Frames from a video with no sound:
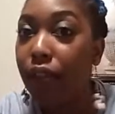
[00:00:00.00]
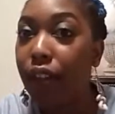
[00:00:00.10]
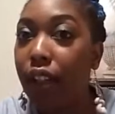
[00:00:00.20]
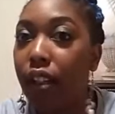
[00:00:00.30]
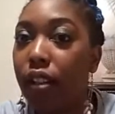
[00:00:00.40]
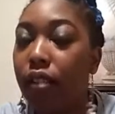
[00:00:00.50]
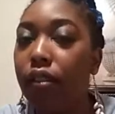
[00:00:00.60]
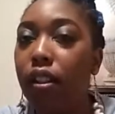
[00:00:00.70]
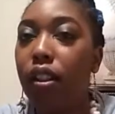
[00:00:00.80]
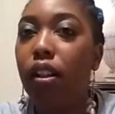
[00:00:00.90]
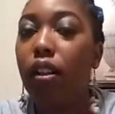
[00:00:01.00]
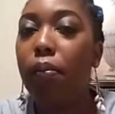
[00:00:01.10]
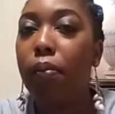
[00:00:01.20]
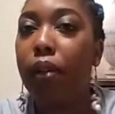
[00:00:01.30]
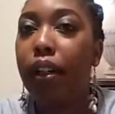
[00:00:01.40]
forgive,
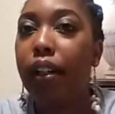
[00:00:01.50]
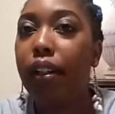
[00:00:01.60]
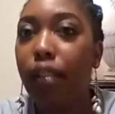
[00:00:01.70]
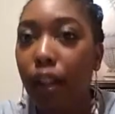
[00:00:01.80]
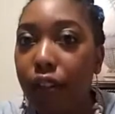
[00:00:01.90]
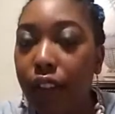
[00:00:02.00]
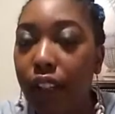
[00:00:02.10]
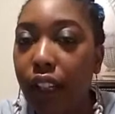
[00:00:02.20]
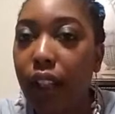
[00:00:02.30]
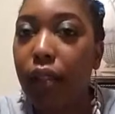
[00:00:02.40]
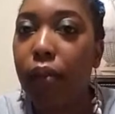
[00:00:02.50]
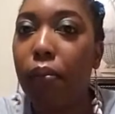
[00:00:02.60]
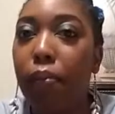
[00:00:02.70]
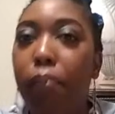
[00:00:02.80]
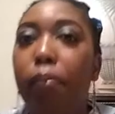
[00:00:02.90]
but don't forget.
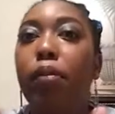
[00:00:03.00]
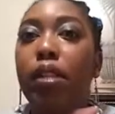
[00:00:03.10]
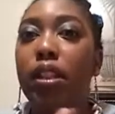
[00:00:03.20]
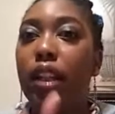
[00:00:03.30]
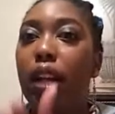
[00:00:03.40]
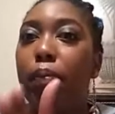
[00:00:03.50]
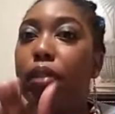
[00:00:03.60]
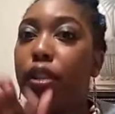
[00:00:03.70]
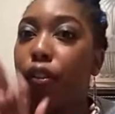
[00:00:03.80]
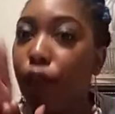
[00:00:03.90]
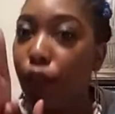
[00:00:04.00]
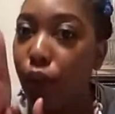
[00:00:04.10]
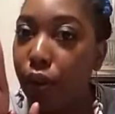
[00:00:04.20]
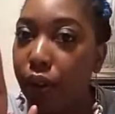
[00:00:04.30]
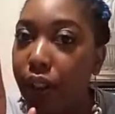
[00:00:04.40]
But we just gotta push
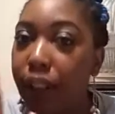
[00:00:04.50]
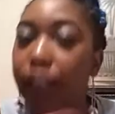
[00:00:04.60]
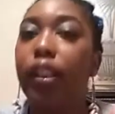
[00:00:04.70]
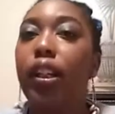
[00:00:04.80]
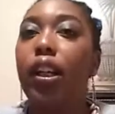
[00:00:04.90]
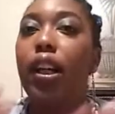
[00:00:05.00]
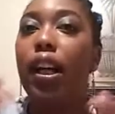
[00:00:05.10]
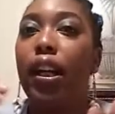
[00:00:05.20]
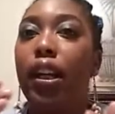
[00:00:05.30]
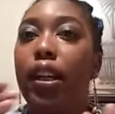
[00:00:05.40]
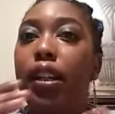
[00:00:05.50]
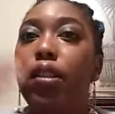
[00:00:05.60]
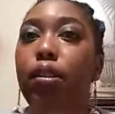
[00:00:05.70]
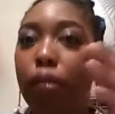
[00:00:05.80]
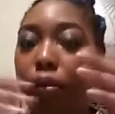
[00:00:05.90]
forward and
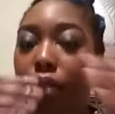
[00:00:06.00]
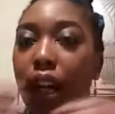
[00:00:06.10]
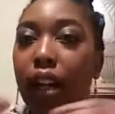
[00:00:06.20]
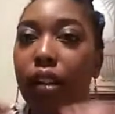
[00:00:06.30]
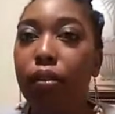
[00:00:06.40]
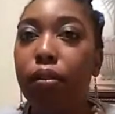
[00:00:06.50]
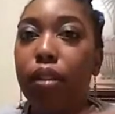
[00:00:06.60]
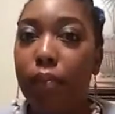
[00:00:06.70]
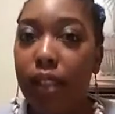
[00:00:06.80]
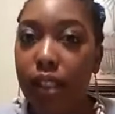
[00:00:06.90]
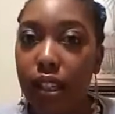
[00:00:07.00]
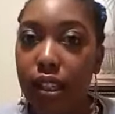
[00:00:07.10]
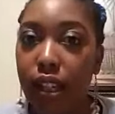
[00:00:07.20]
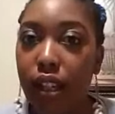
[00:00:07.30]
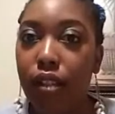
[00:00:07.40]
do what we gotta do to be
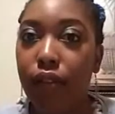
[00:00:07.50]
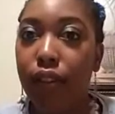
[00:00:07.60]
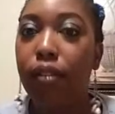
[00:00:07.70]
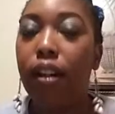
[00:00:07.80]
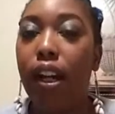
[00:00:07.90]
successful